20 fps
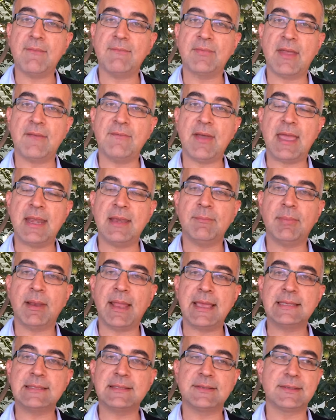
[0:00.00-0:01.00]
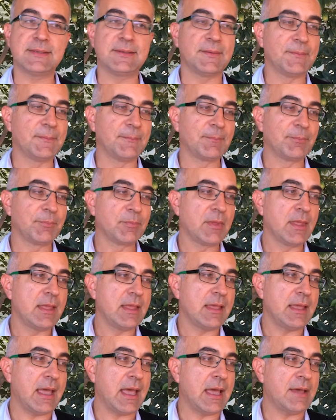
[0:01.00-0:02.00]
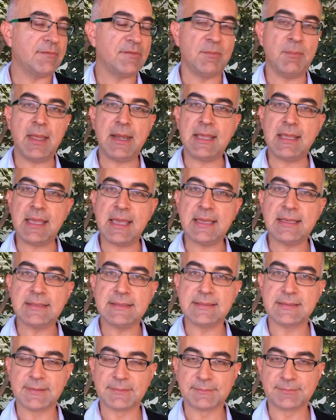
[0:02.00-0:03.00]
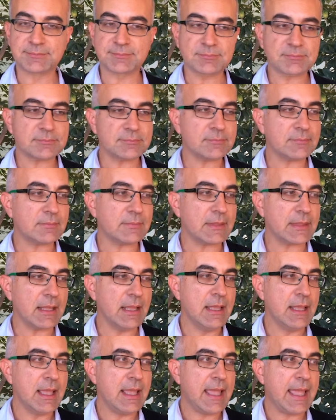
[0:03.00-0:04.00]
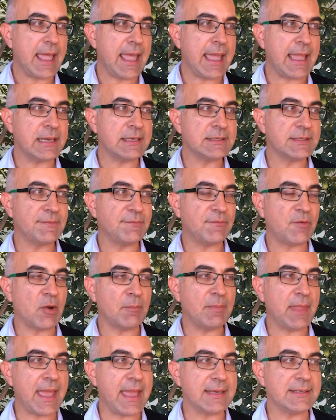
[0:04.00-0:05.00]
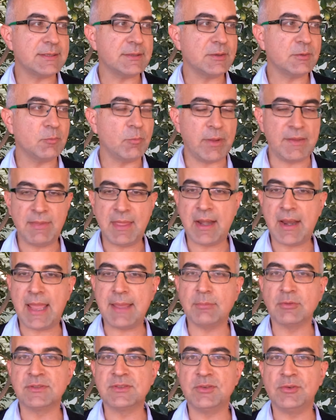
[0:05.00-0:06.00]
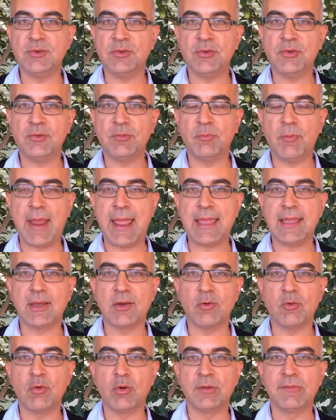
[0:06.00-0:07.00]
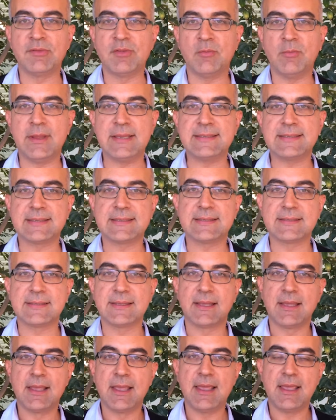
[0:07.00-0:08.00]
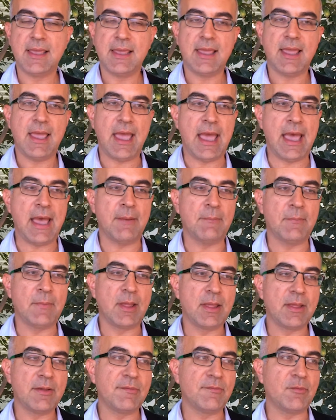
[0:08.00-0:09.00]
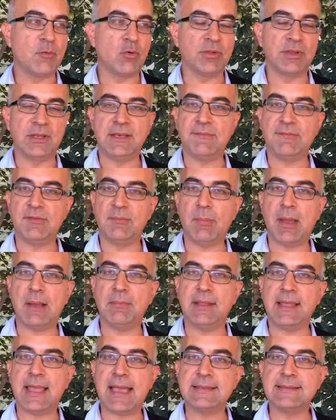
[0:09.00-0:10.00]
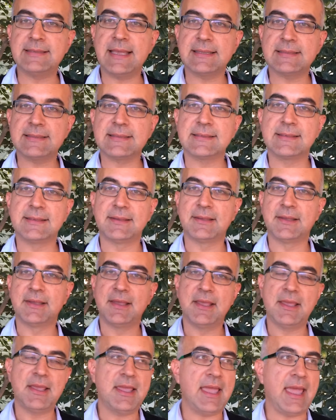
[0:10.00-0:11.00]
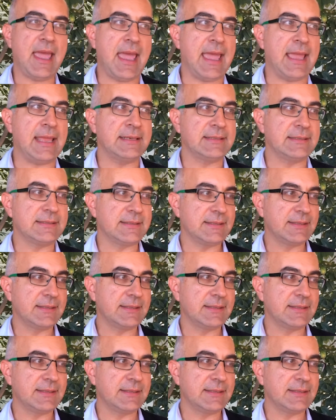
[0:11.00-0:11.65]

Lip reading: they've had in place for many years. And from that, we're then able to rank all of the risks for all the different public assets and